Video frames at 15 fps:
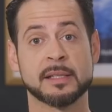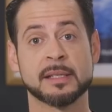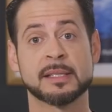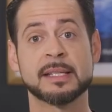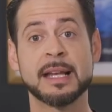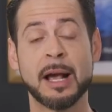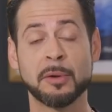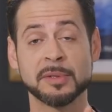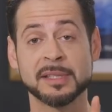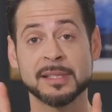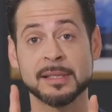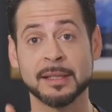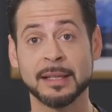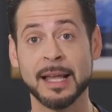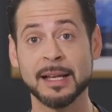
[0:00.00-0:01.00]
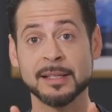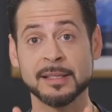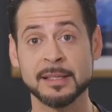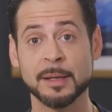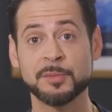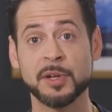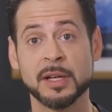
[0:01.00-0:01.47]
and see how Select
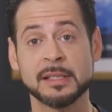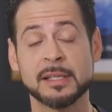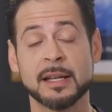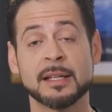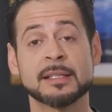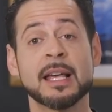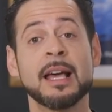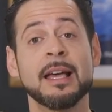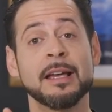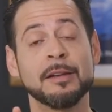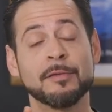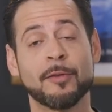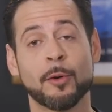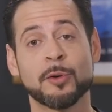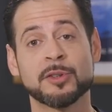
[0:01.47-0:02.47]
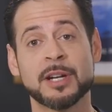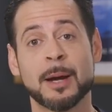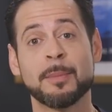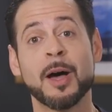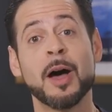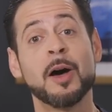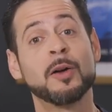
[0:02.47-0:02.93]
Subjects does in
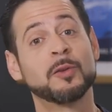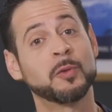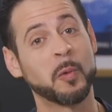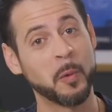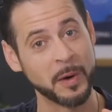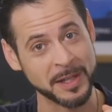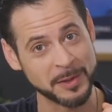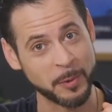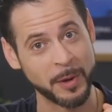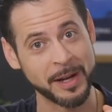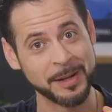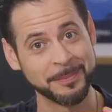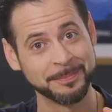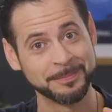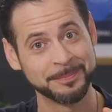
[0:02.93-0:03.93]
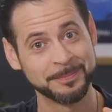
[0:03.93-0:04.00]
Photoshop twenty twenty.